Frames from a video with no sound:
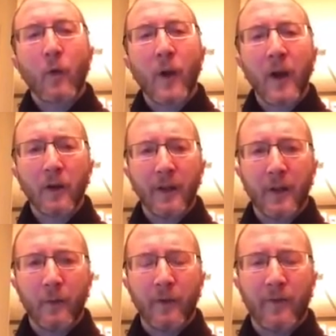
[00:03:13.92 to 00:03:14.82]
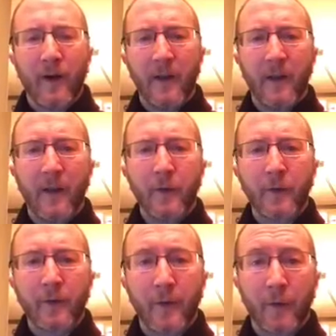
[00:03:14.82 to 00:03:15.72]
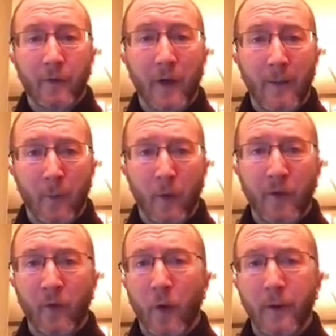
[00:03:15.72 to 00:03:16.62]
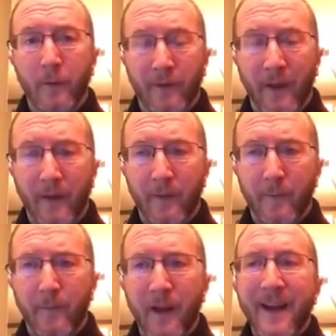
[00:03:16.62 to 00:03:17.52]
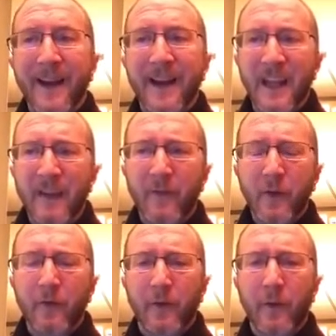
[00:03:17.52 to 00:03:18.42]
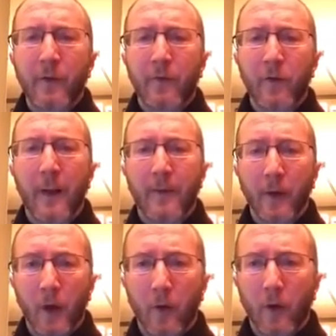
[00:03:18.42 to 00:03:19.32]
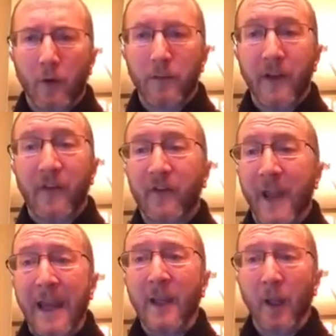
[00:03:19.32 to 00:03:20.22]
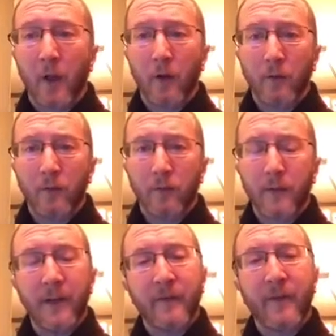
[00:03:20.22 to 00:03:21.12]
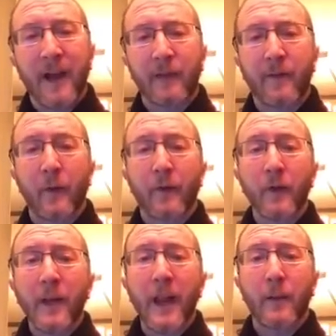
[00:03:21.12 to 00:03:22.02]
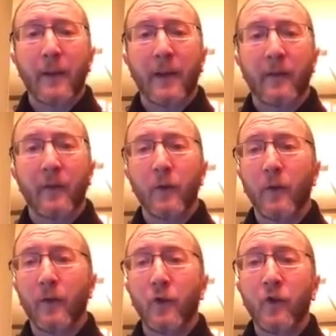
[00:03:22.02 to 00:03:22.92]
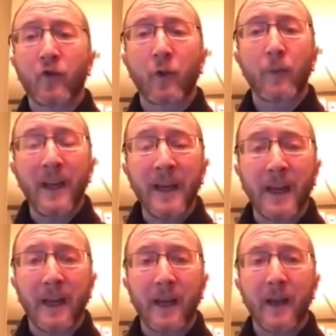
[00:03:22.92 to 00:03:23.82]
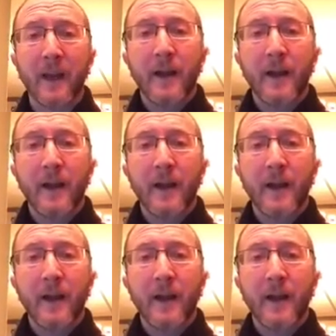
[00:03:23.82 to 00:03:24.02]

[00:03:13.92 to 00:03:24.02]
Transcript: Rarely we find that neutrophils drop more than 20%. If neutrophils dropped lower and stayed low, and in fact, if I was looking at a patient who was neutropenic